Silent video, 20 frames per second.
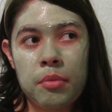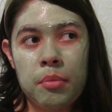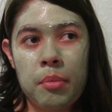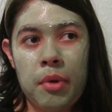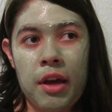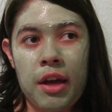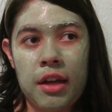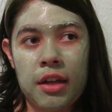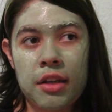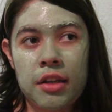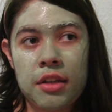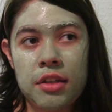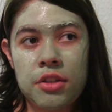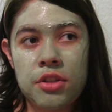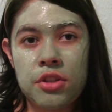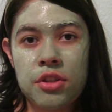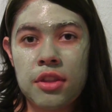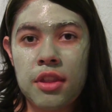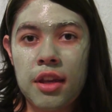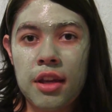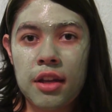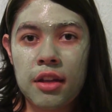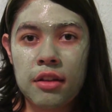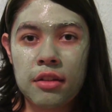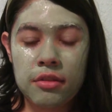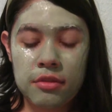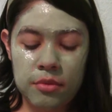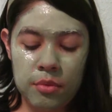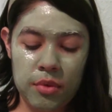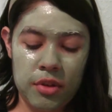package
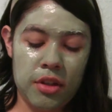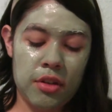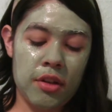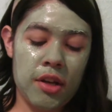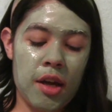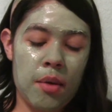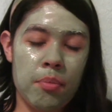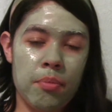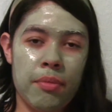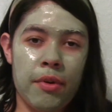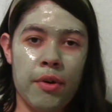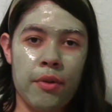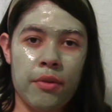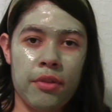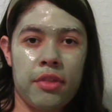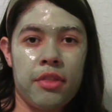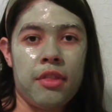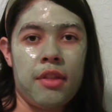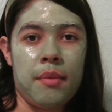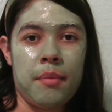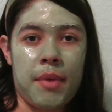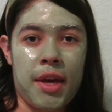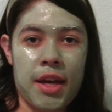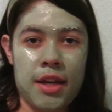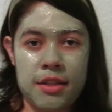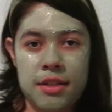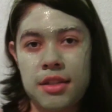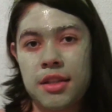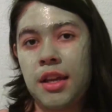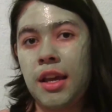thing where you get both the
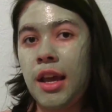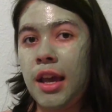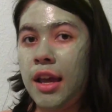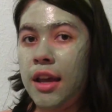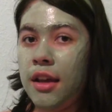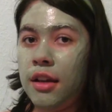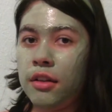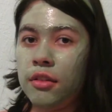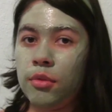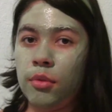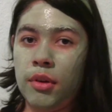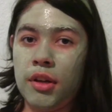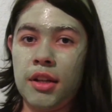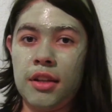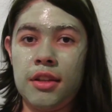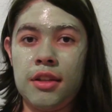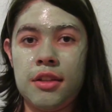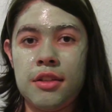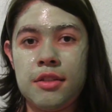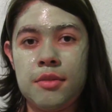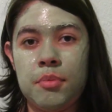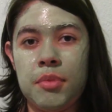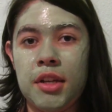mask and one of these,